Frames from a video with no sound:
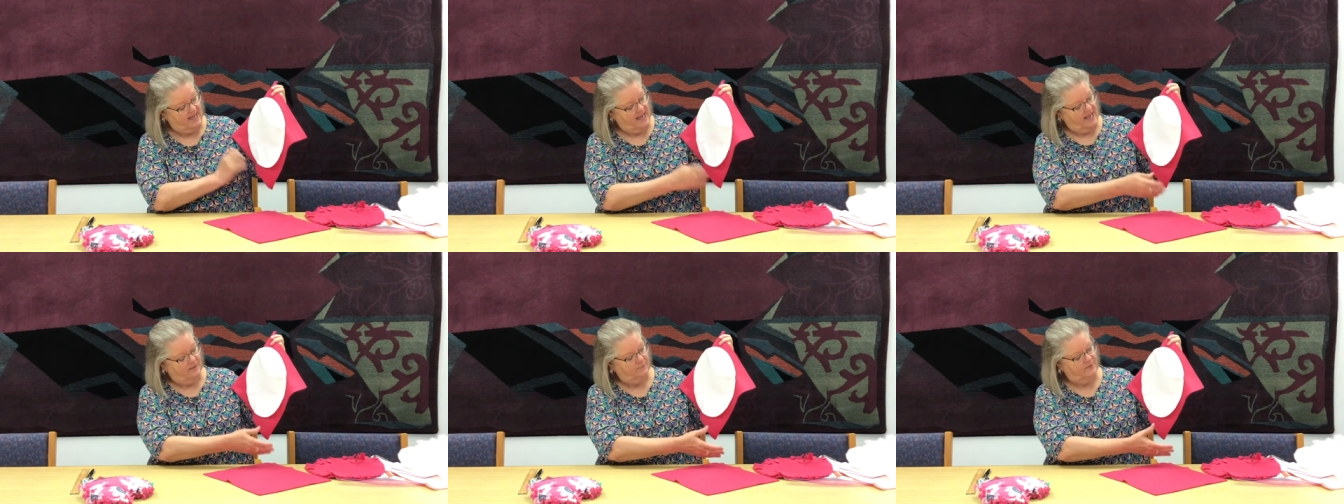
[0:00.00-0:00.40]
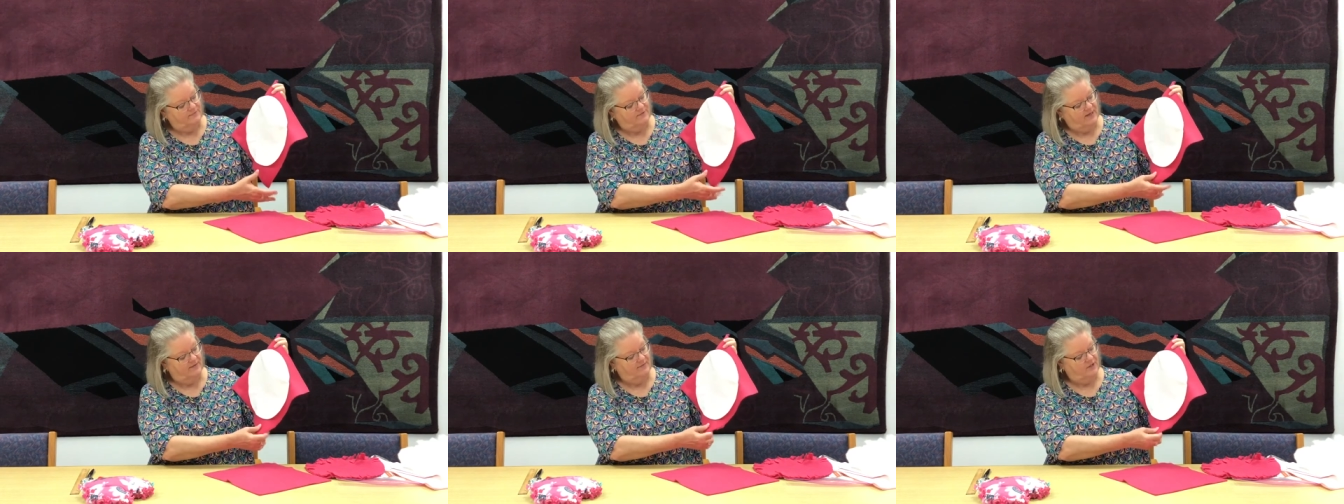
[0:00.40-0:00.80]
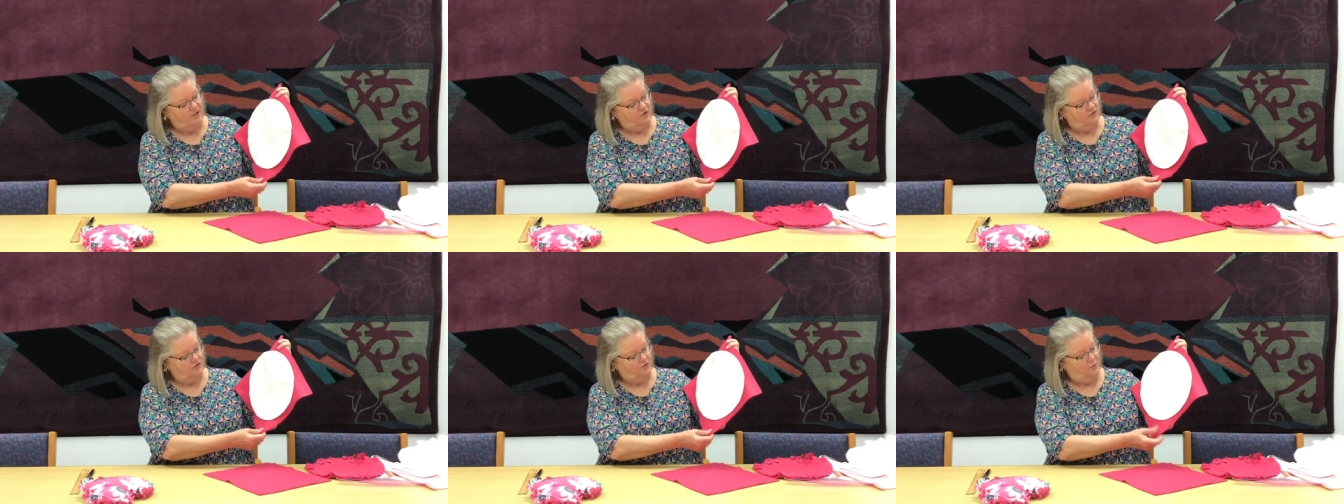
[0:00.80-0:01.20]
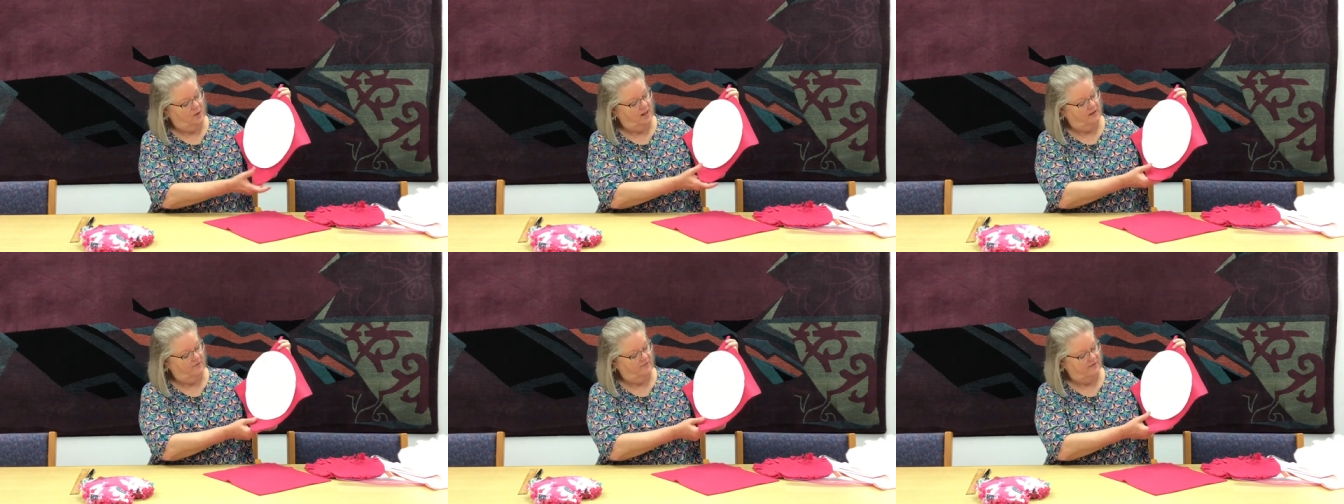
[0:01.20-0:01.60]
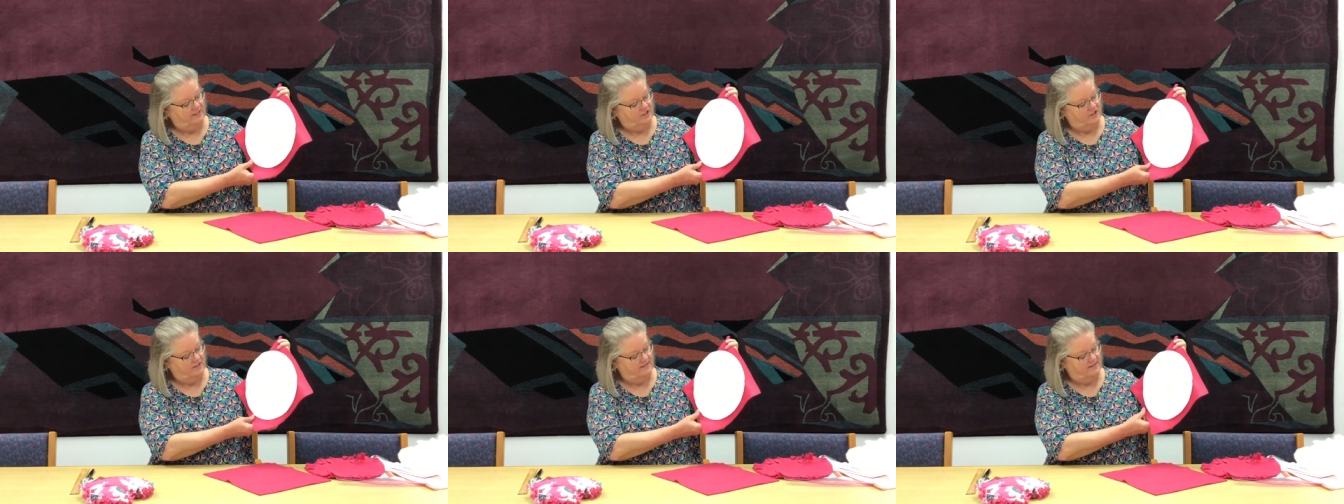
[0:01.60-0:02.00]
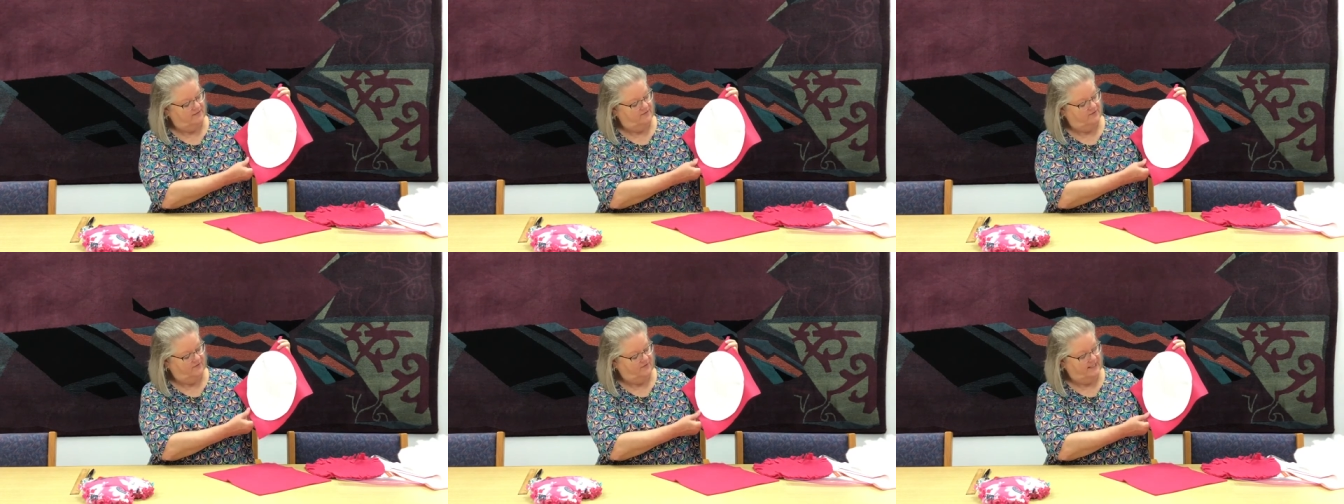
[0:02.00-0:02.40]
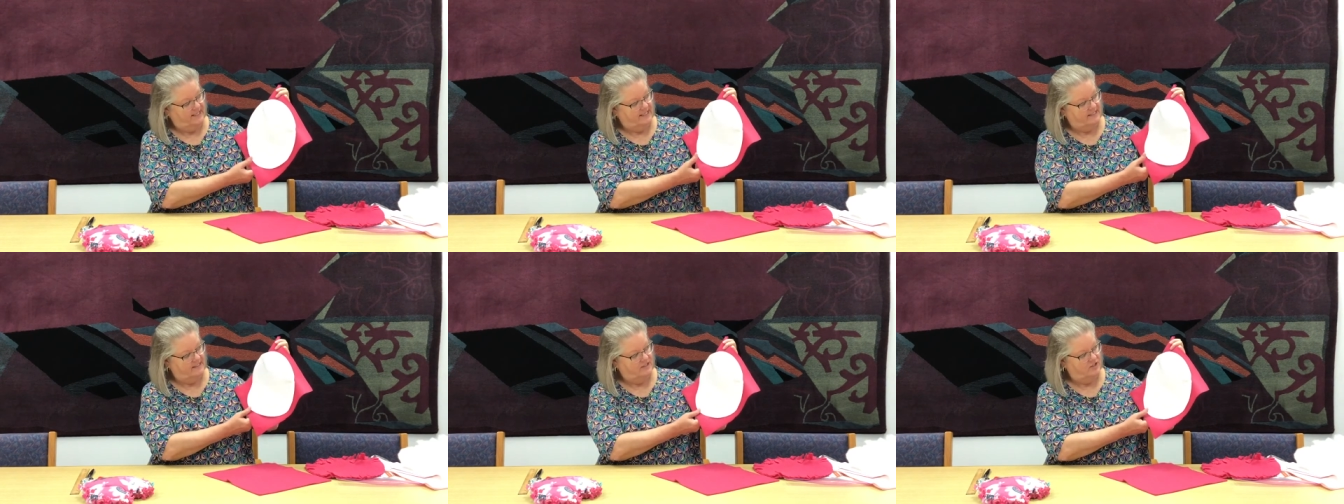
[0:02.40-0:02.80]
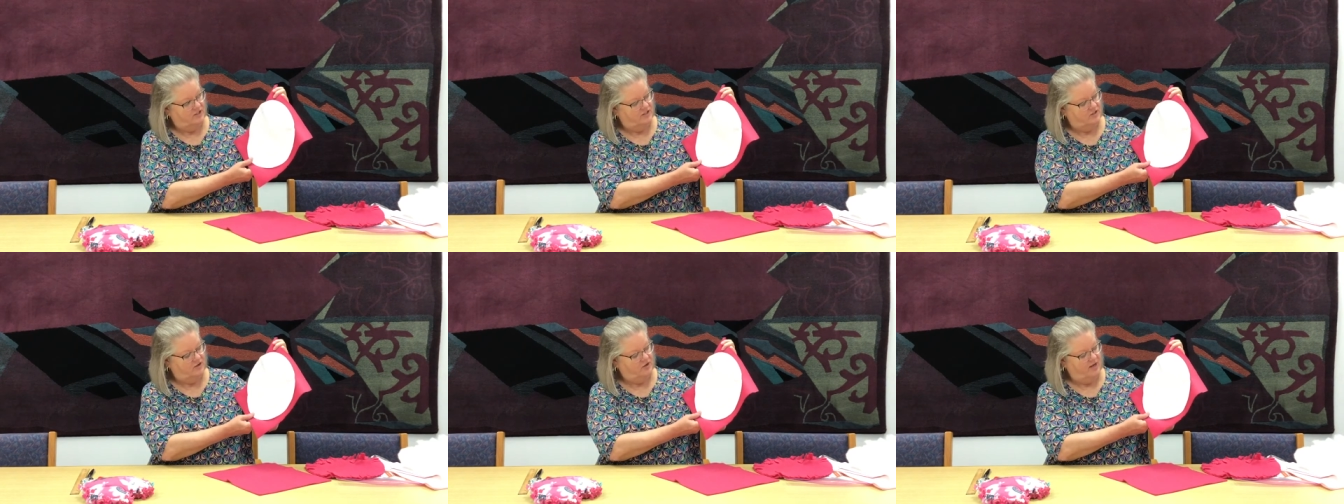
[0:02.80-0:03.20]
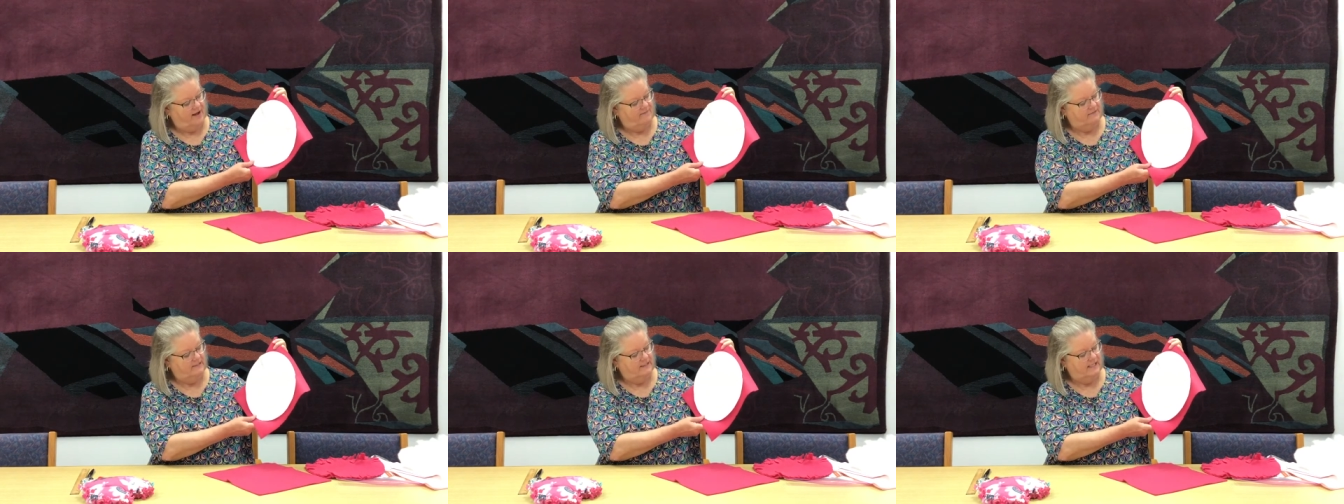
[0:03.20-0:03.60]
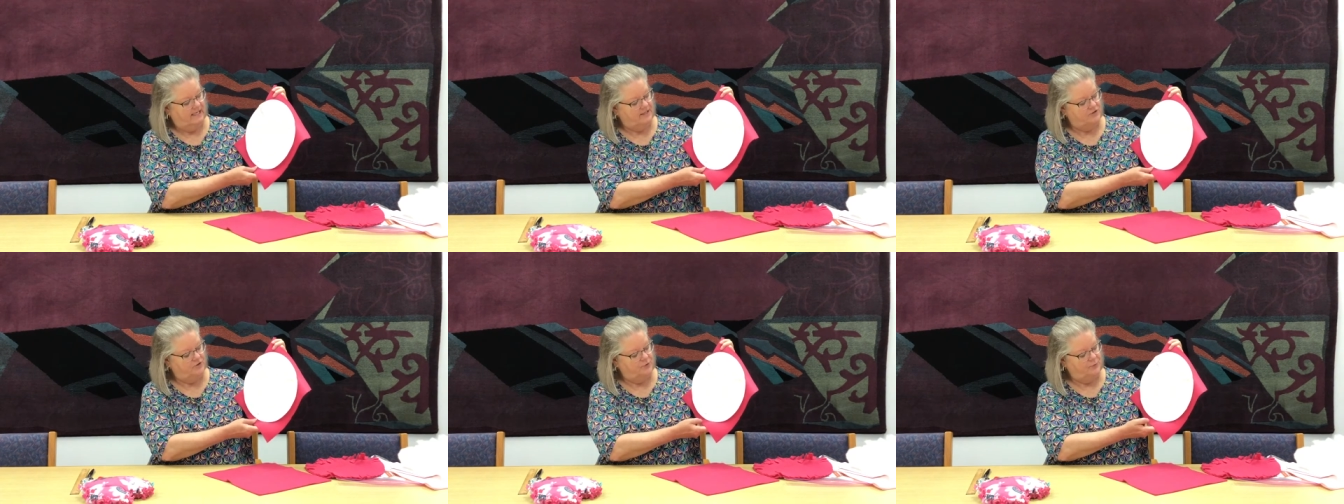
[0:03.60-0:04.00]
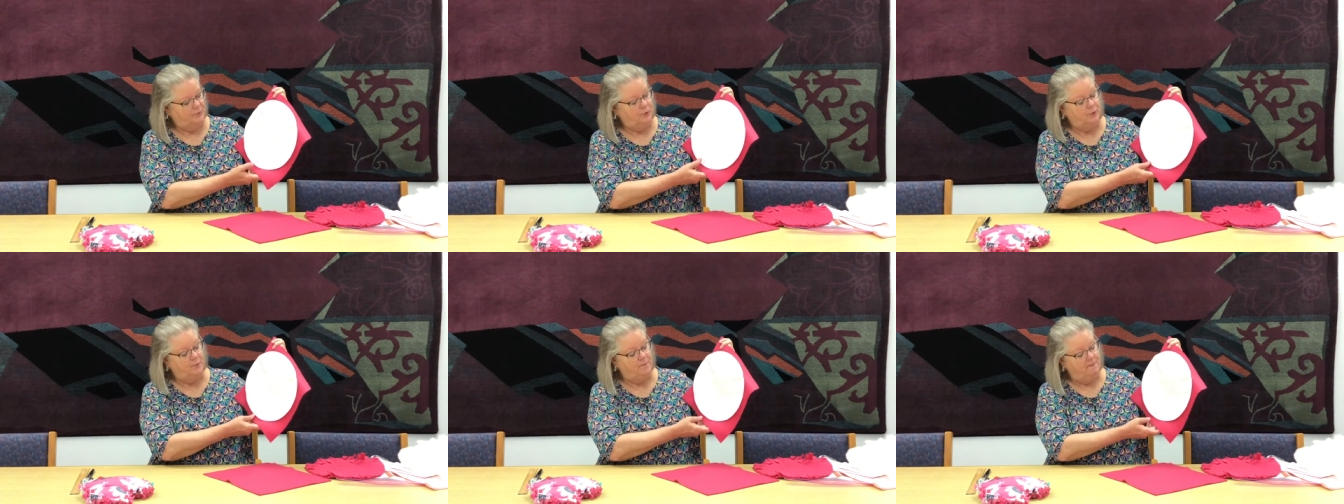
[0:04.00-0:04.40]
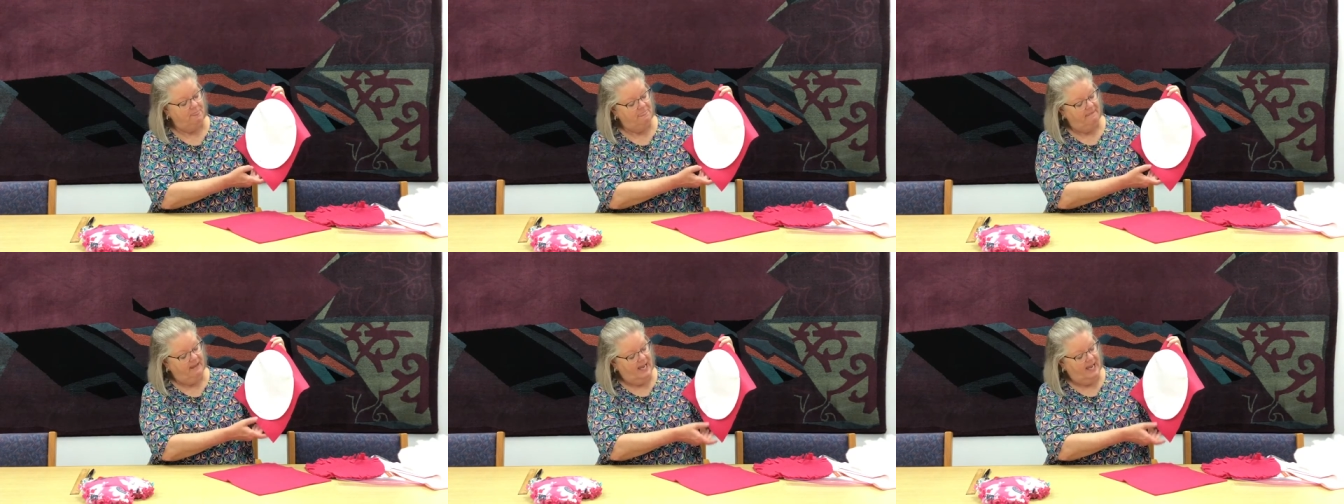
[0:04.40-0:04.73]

and we've given you 12 inches of fleece just so you have a little extra room.